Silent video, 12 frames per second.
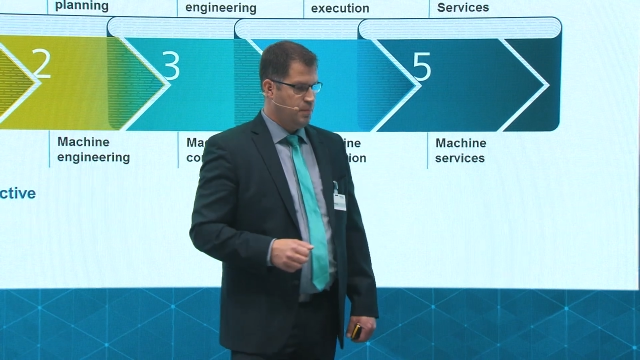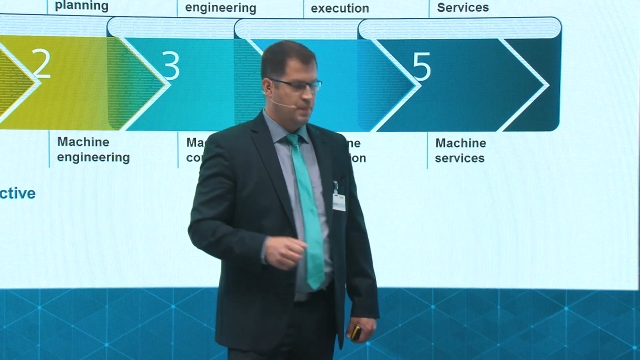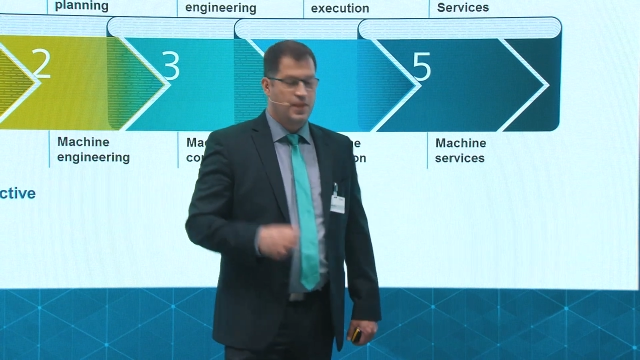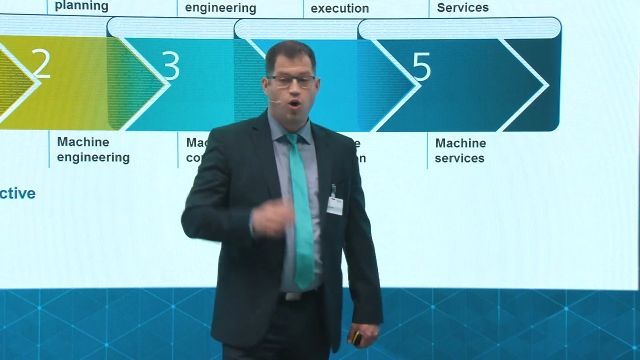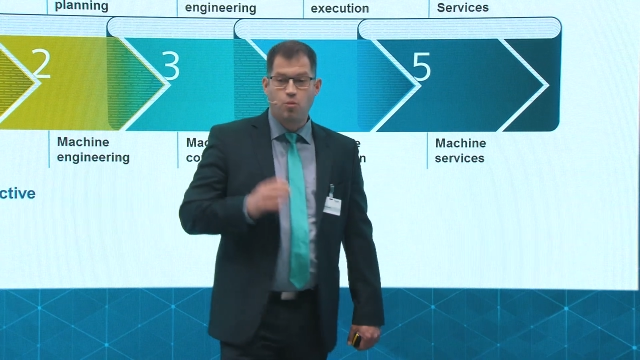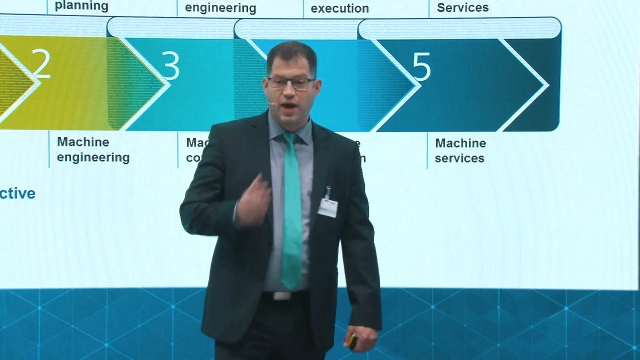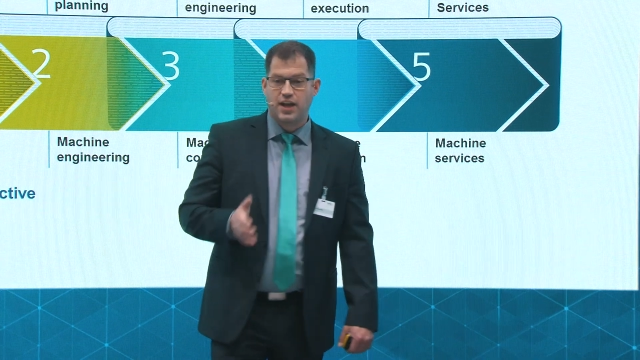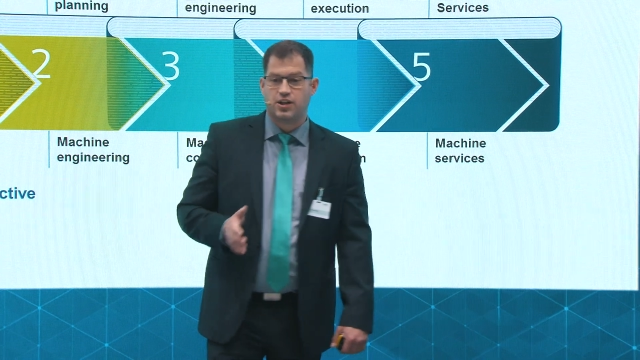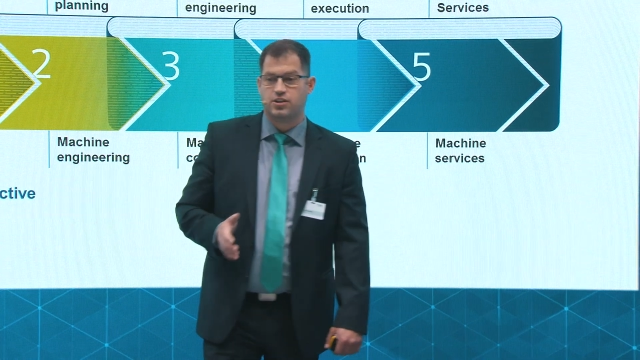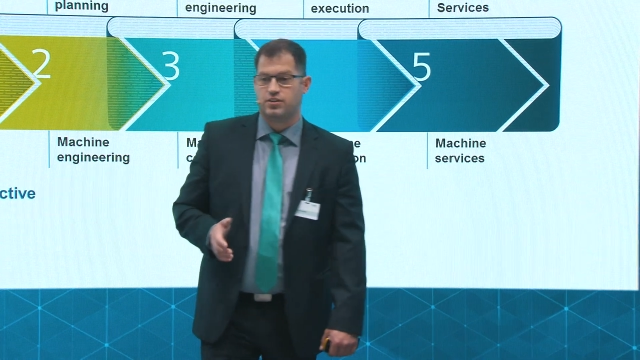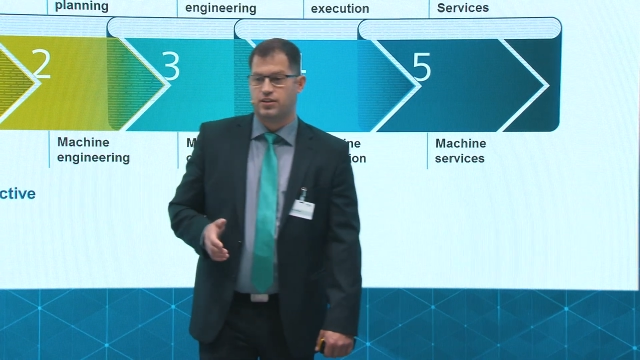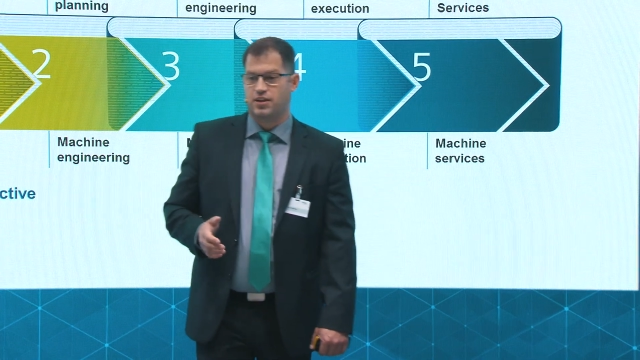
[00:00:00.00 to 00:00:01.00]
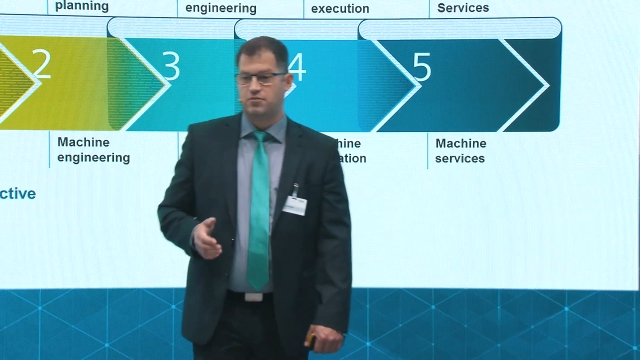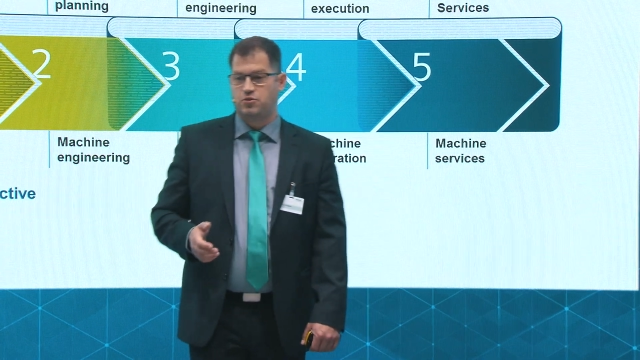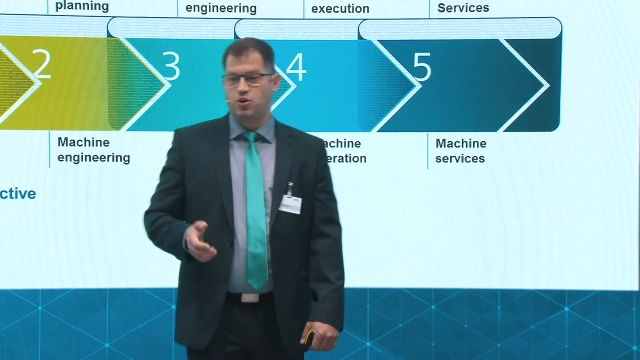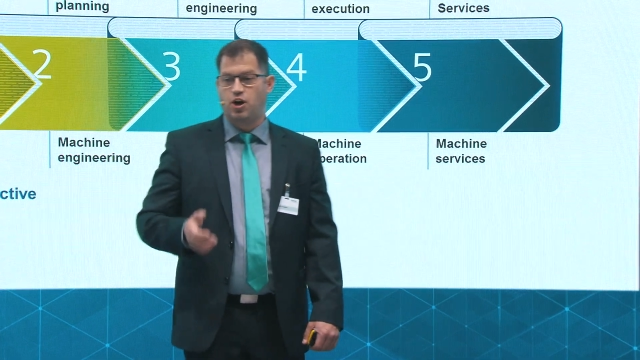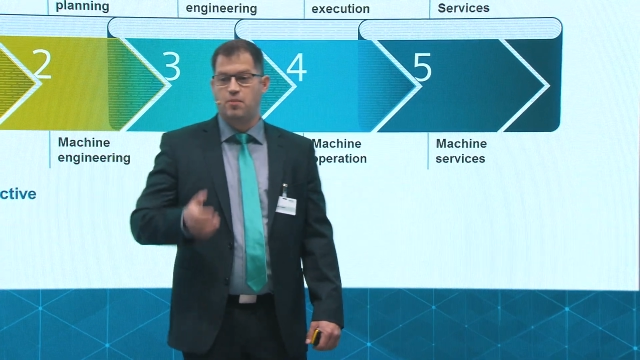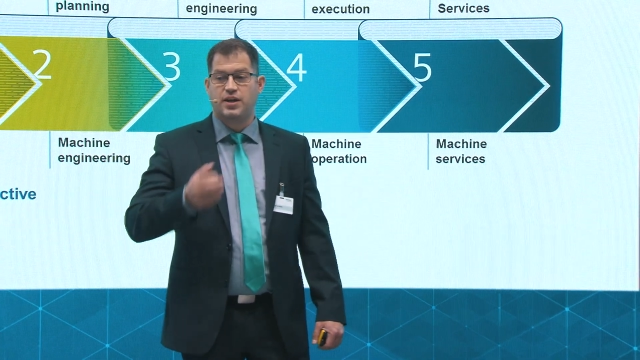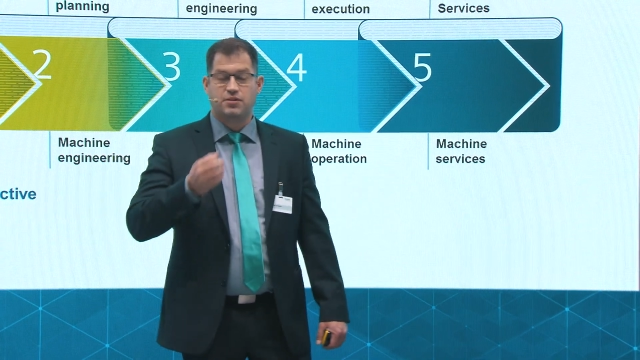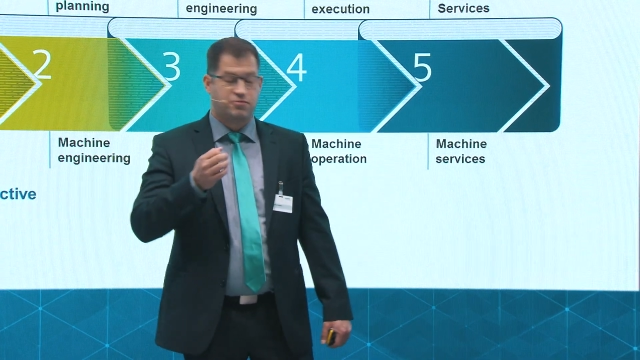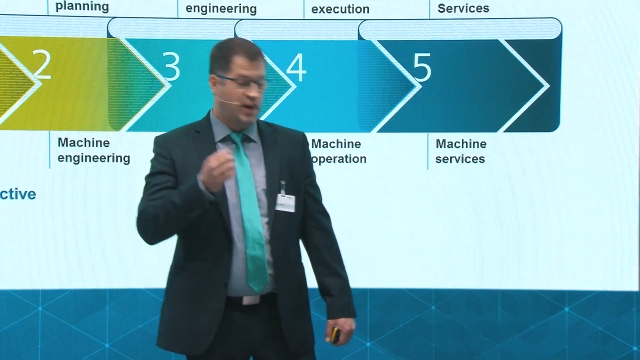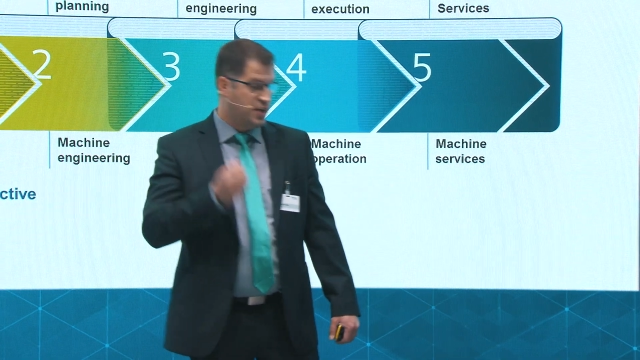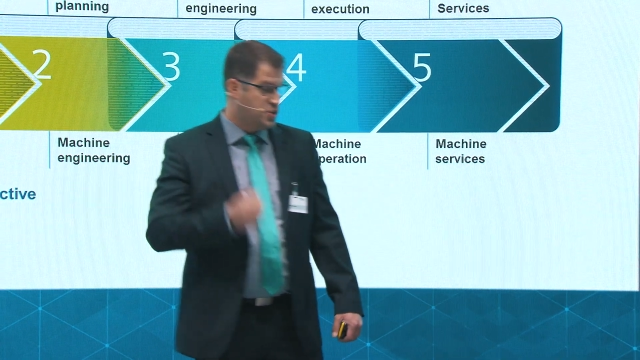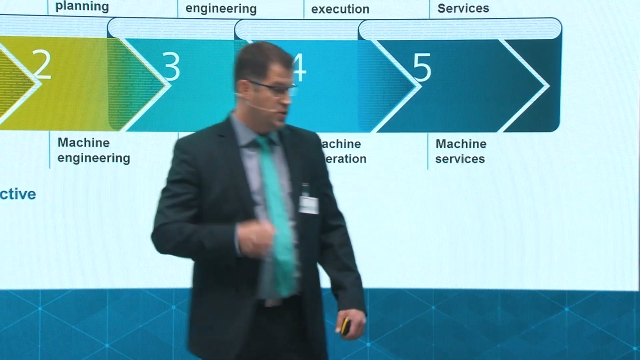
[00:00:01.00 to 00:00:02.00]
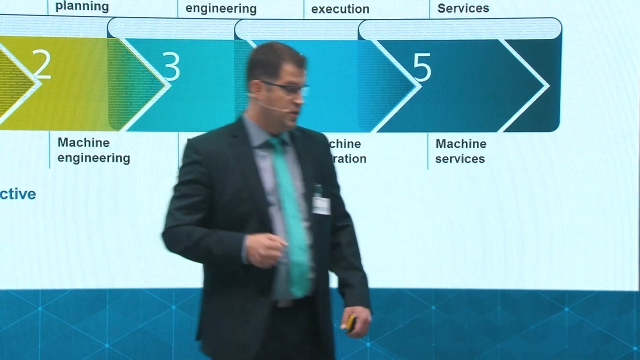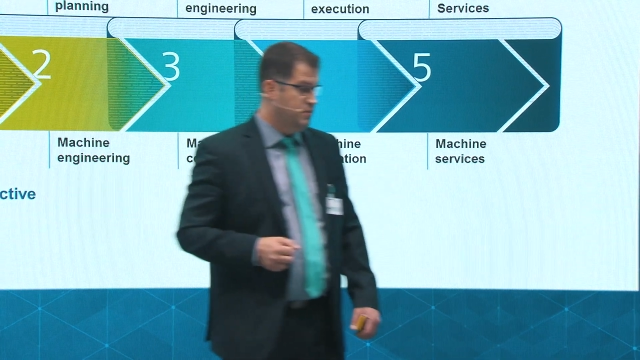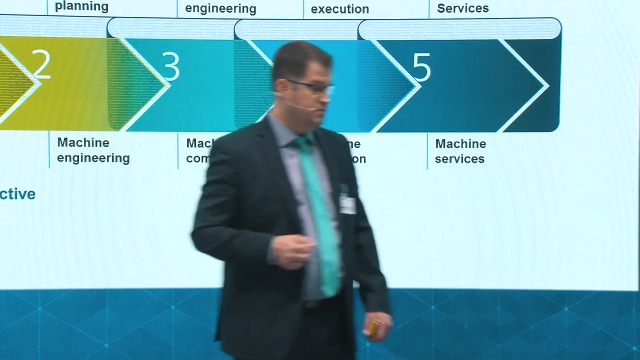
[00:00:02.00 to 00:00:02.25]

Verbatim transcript: no matter if you're a manufacturer